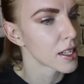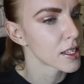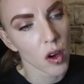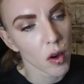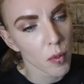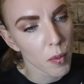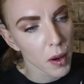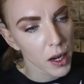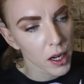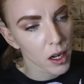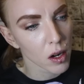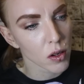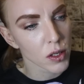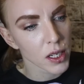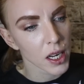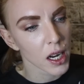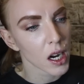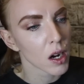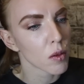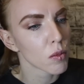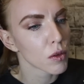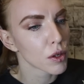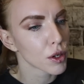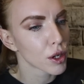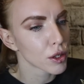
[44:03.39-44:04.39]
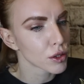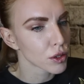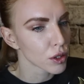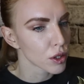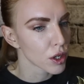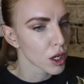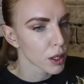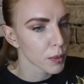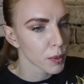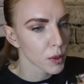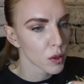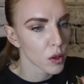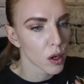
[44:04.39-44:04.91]
So I might go there. I want to go to
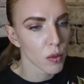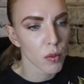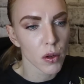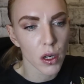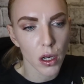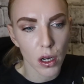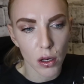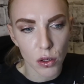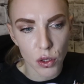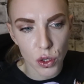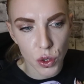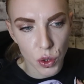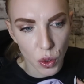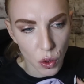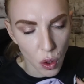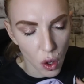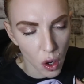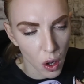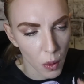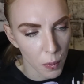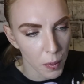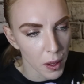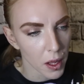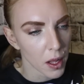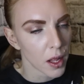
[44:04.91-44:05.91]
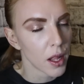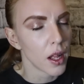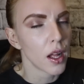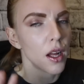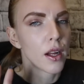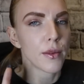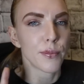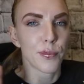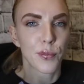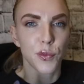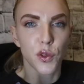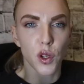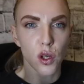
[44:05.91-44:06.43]
Örebro. I want to go to Stockholm
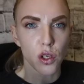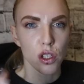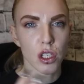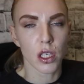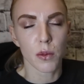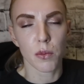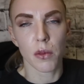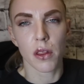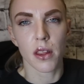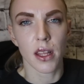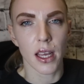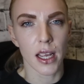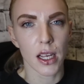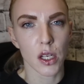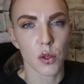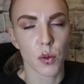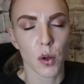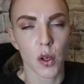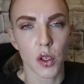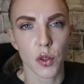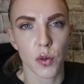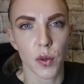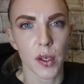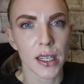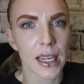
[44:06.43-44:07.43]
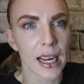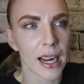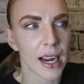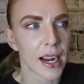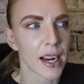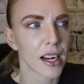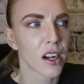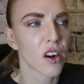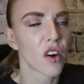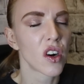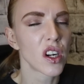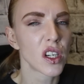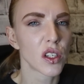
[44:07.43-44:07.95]
do some things whilst we're
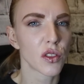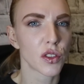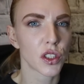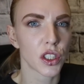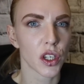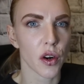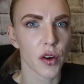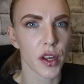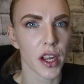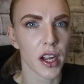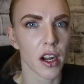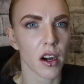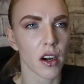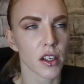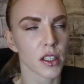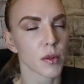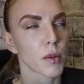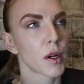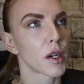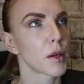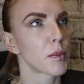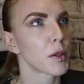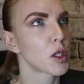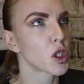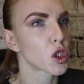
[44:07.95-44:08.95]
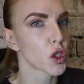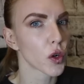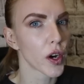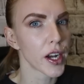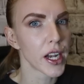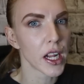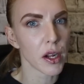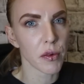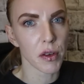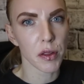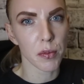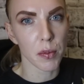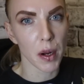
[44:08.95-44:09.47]
there. Kind of show you guys I'm going to be
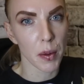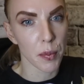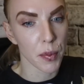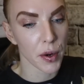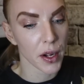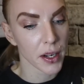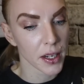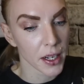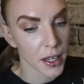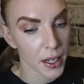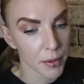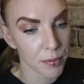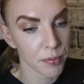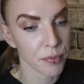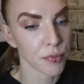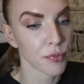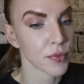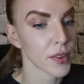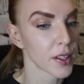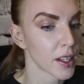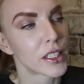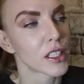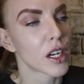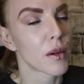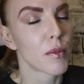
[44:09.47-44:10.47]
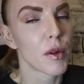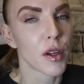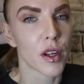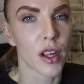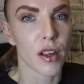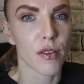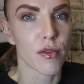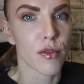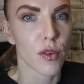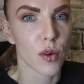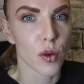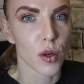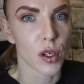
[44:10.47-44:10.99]
training with my brother, which I'm
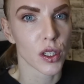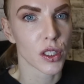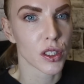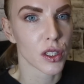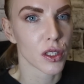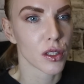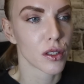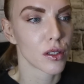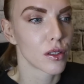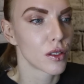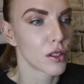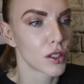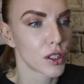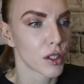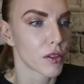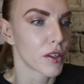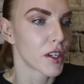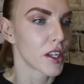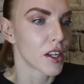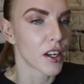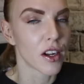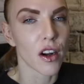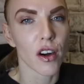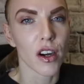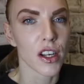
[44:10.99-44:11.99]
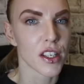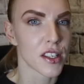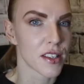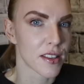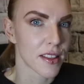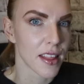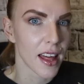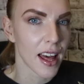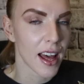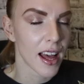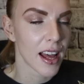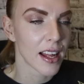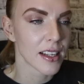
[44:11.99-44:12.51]
looking forward to showing you guys
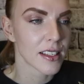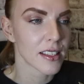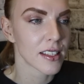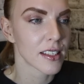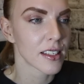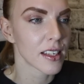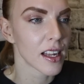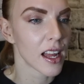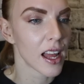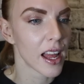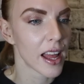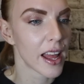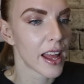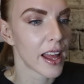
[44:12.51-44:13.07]
that.